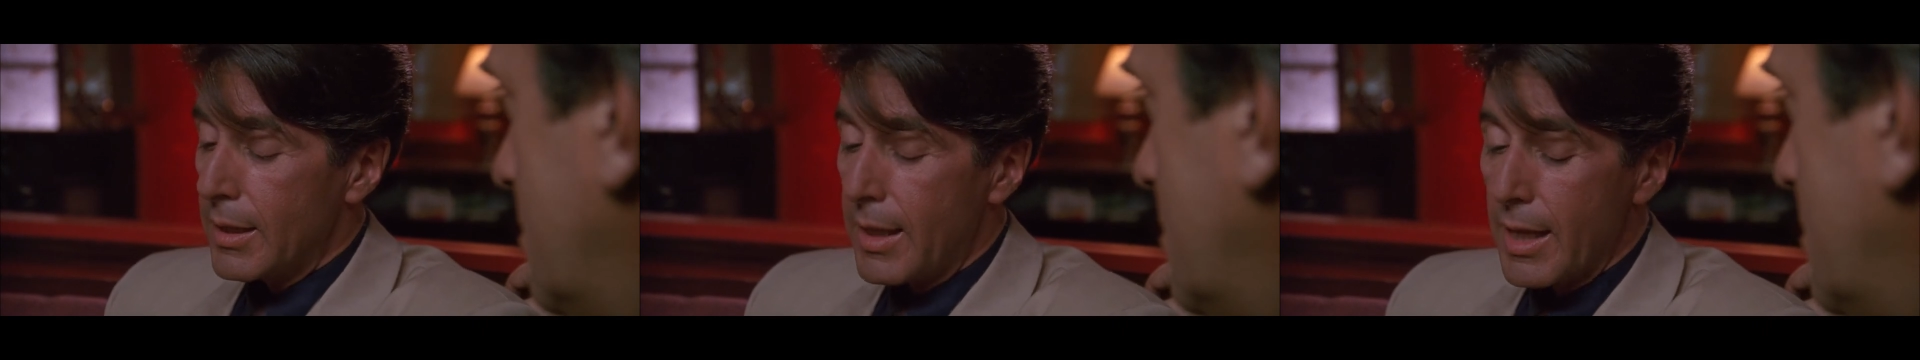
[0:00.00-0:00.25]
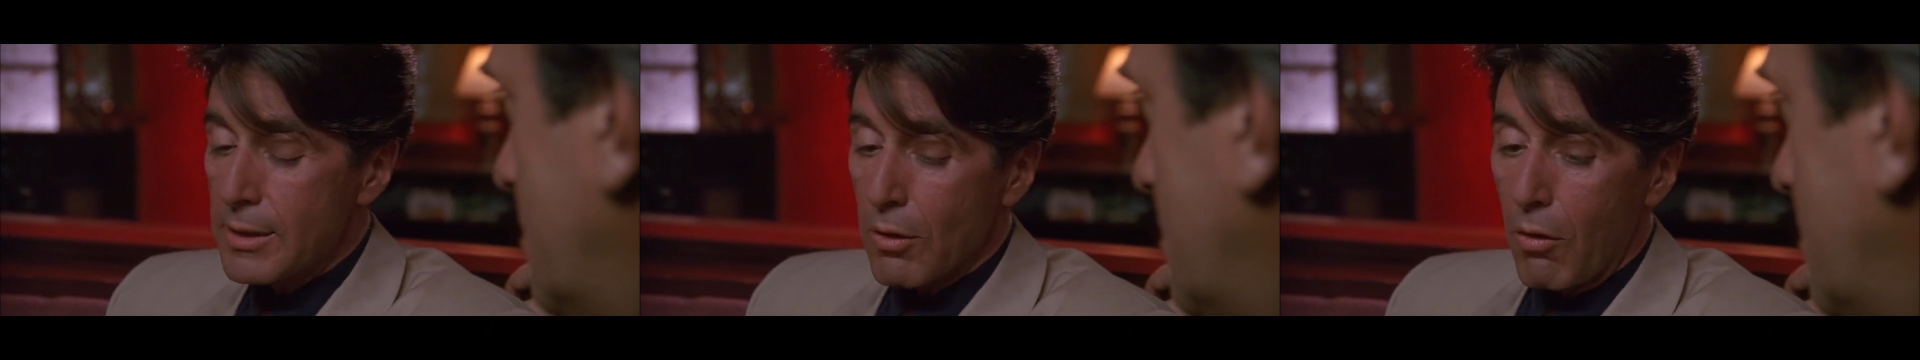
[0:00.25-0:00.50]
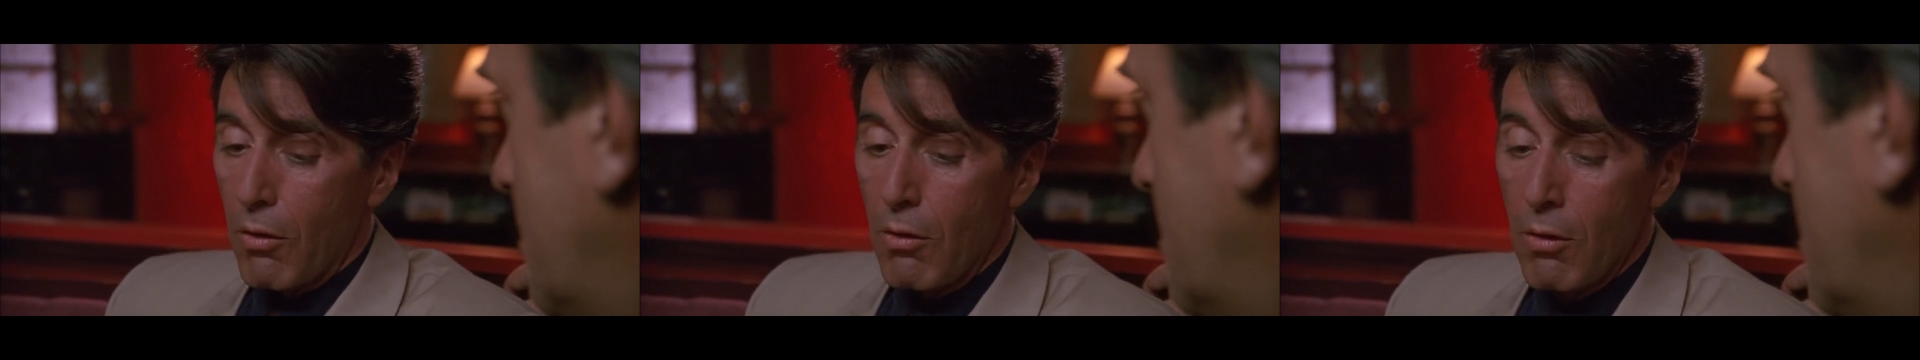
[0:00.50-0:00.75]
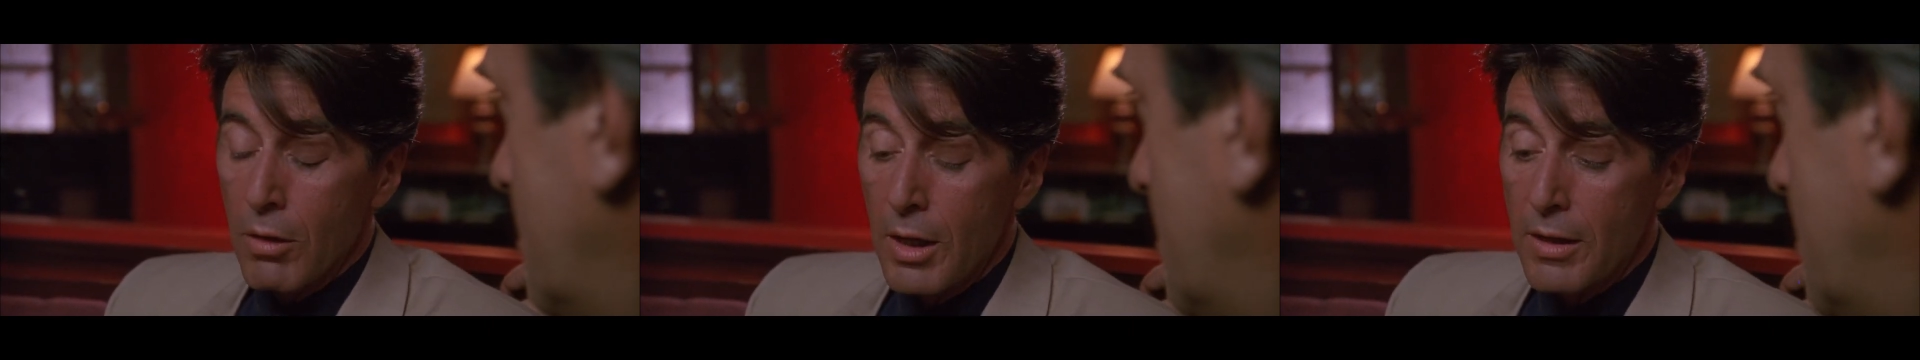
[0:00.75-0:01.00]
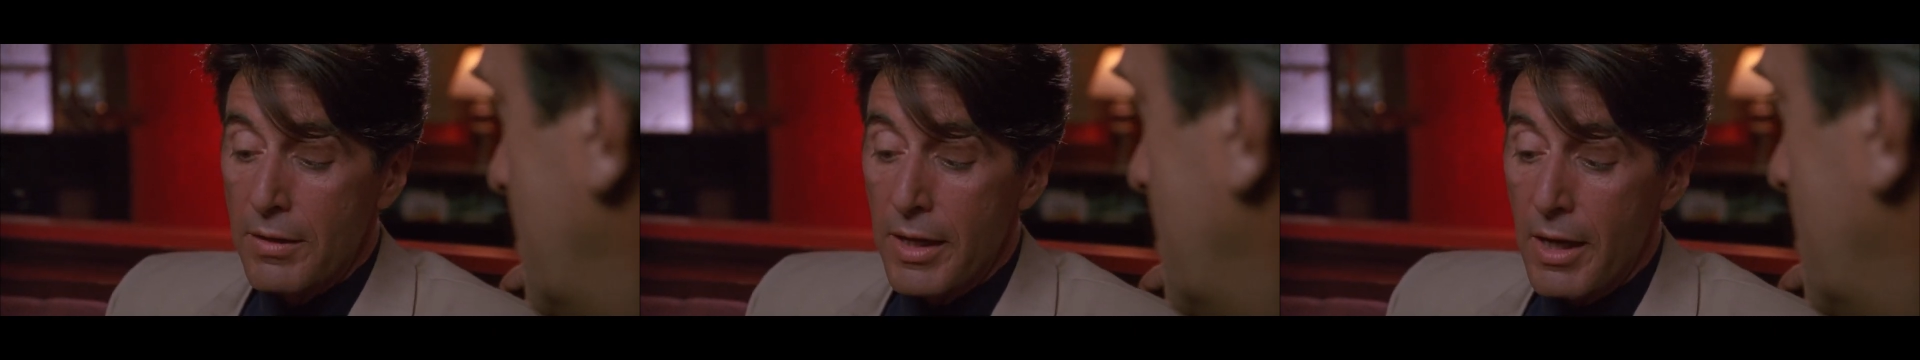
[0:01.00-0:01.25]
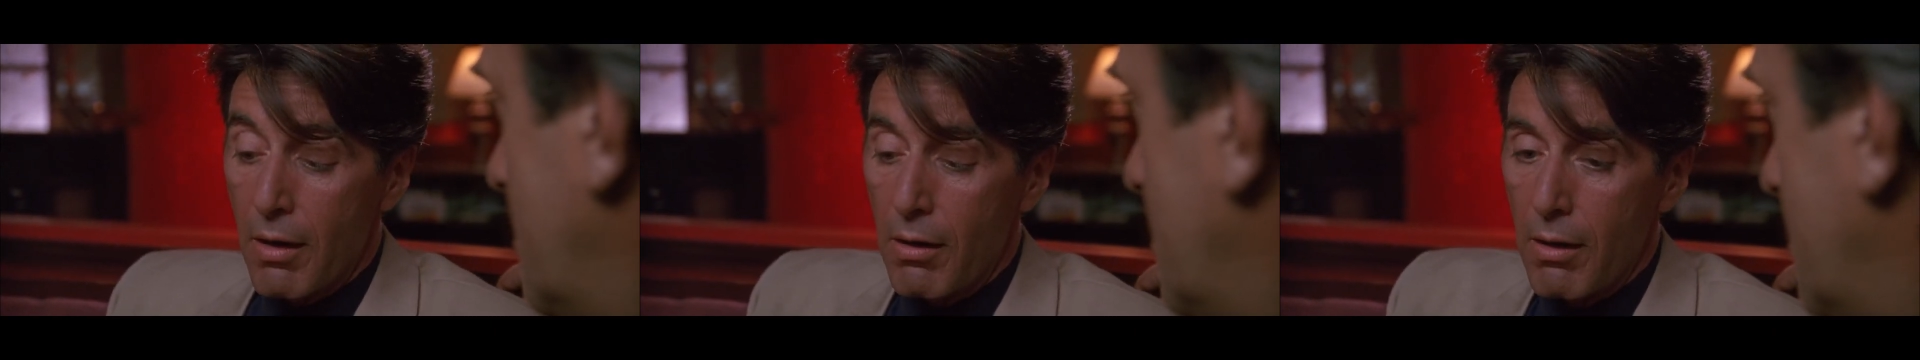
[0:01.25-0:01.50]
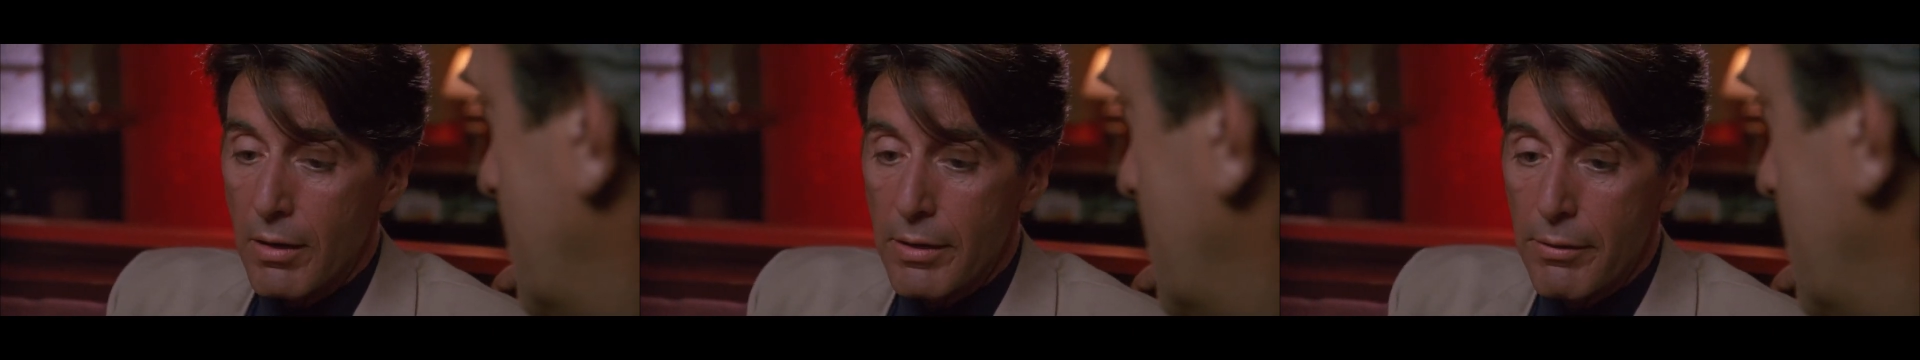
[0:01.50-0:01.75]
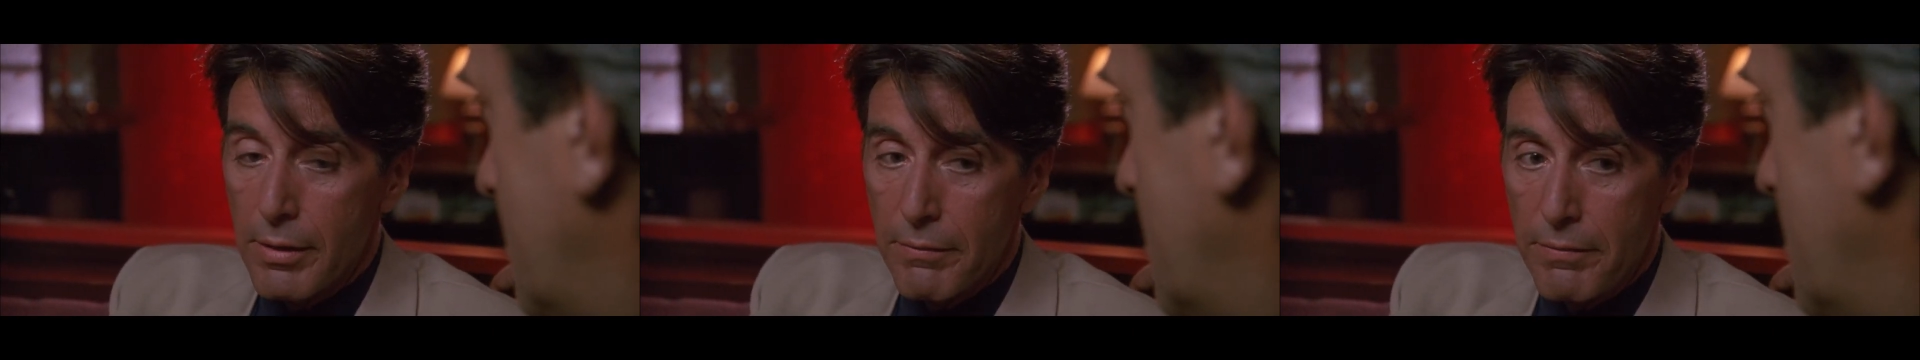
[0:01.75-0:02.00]
That's all they are.
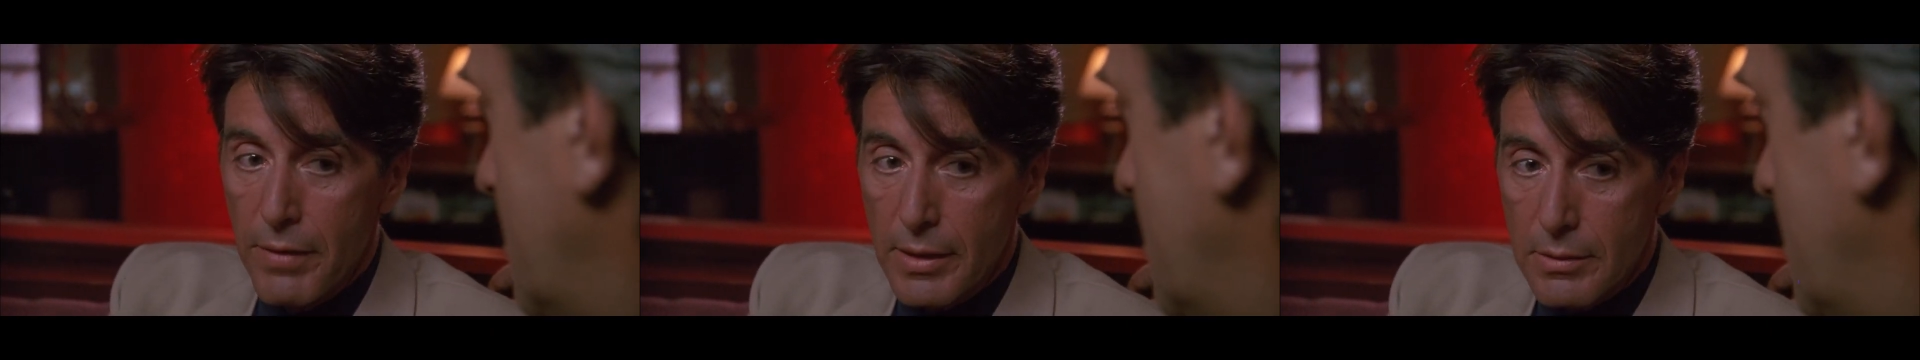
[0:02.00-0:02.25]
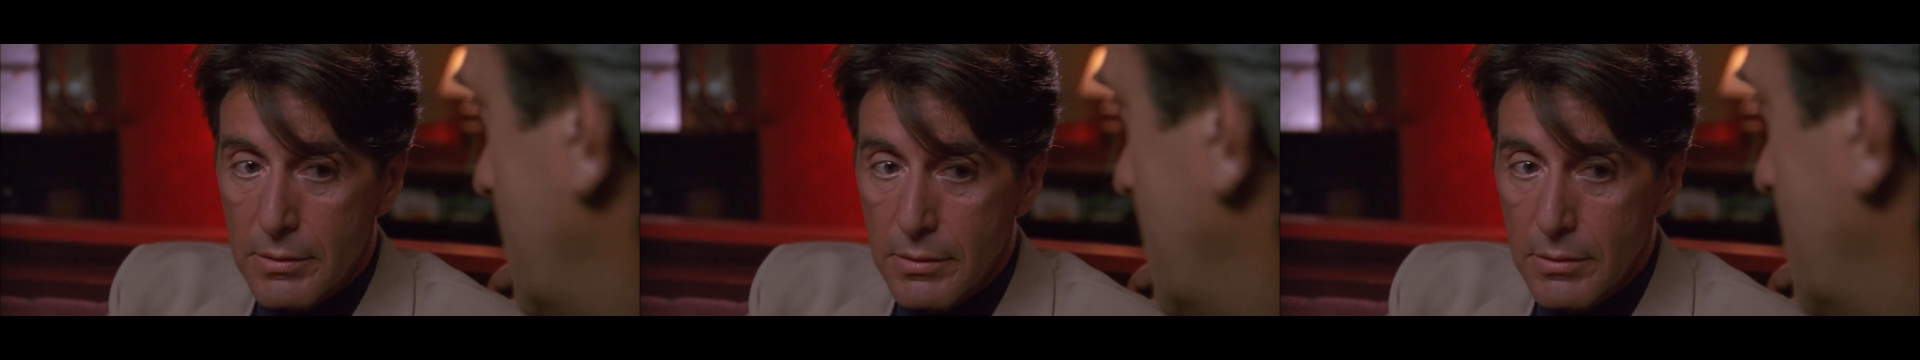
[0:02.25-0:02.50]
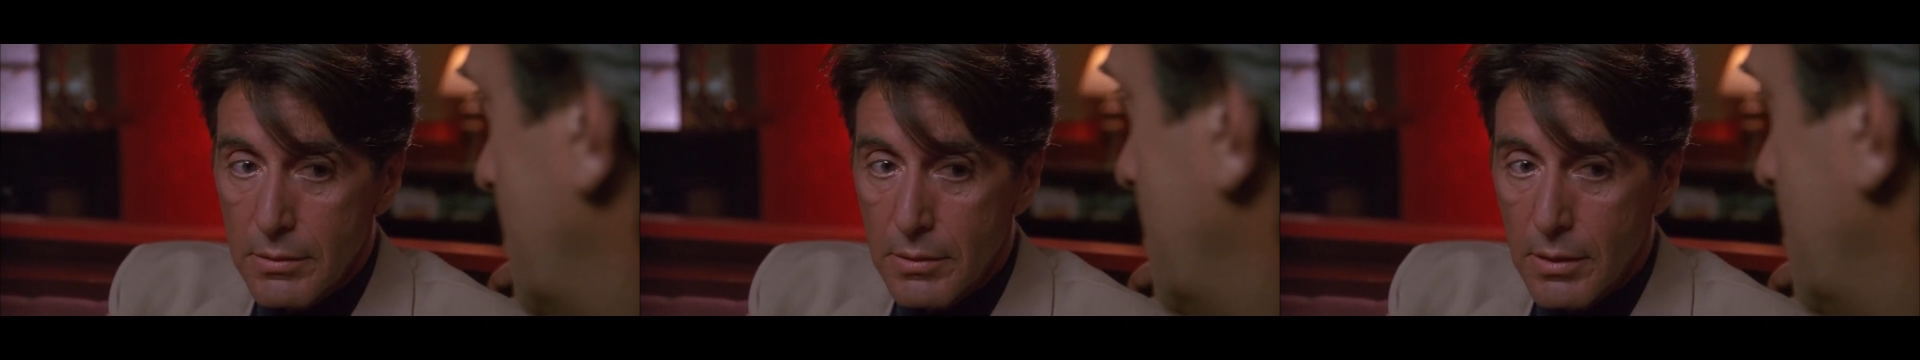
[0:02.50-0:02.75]
They're an event.